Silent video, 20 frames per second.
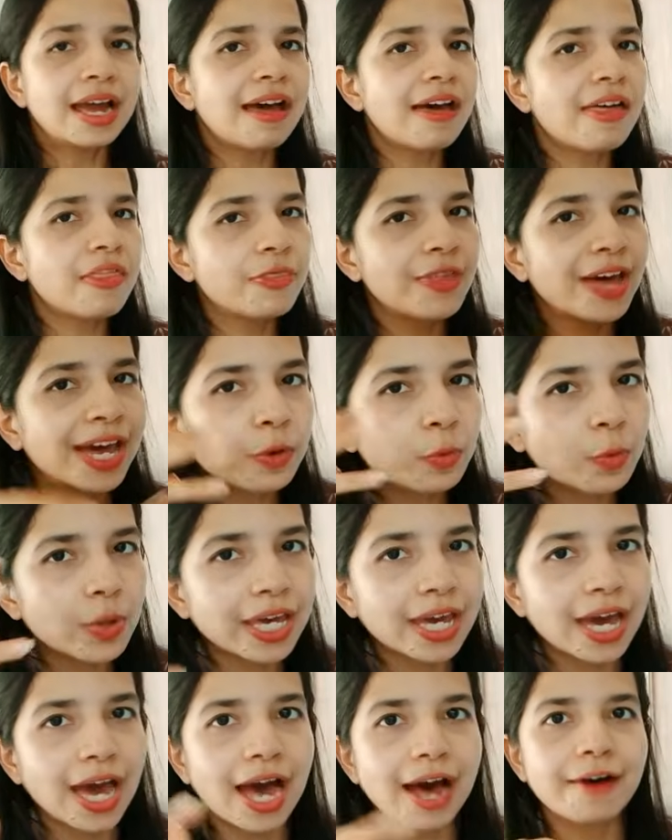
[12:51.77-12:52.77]
And then
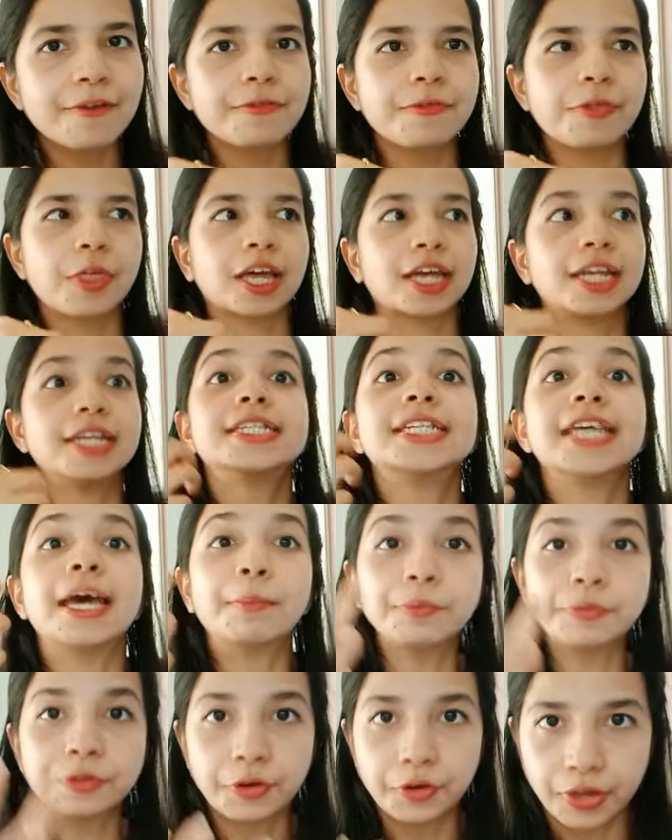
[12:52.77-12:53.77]
we have the
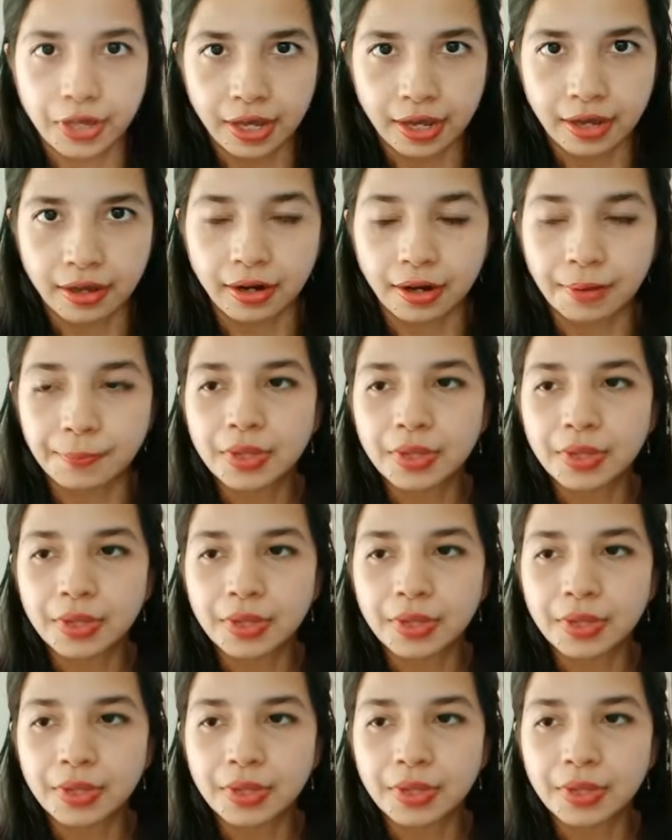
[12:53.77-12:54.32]
contemporary era